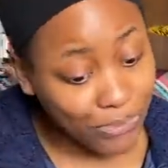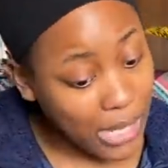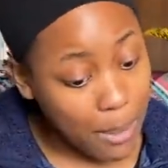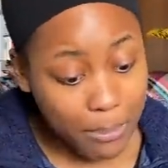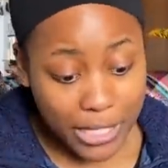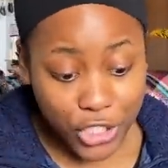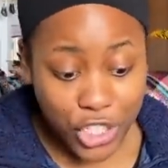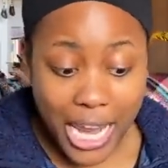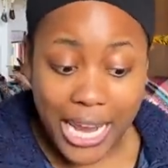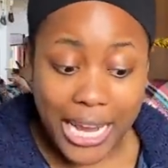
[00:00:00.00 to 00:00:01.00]
A bit of
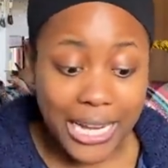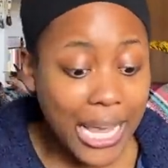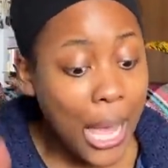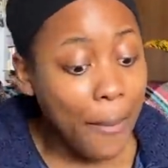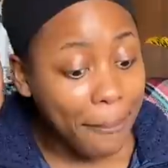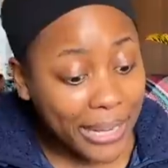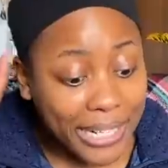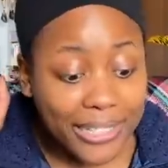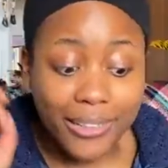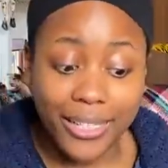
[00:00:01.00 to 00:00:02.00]
shade,
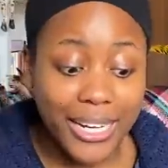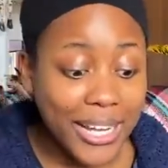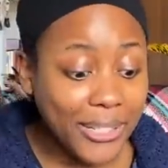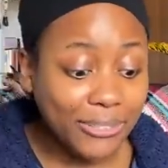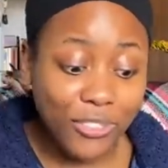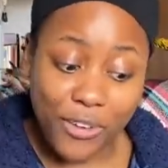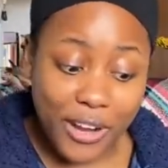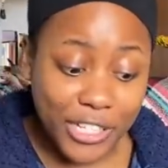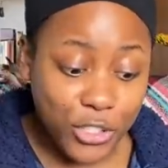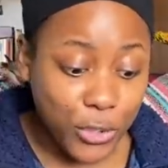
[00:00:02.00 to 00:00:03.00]
but you know,
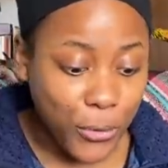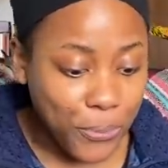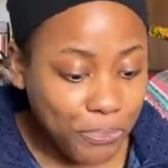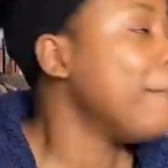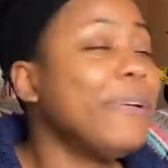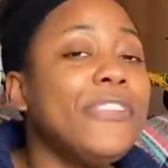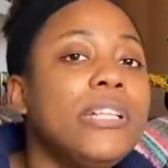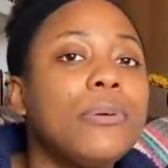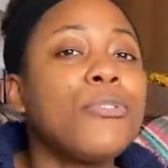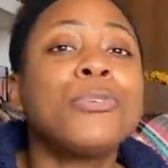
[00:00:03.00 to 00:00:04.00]
very true. But then
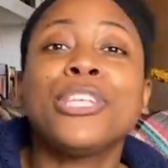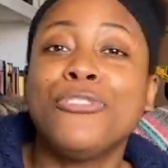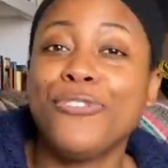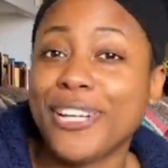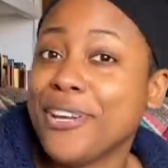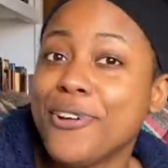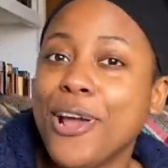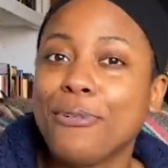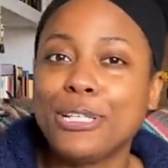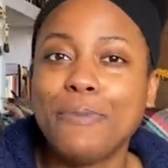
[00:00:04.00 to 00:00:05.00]
there were really funny
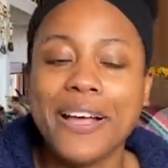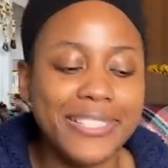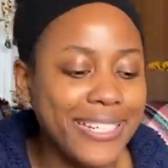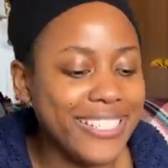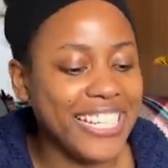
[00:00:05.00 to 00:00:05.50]
responses,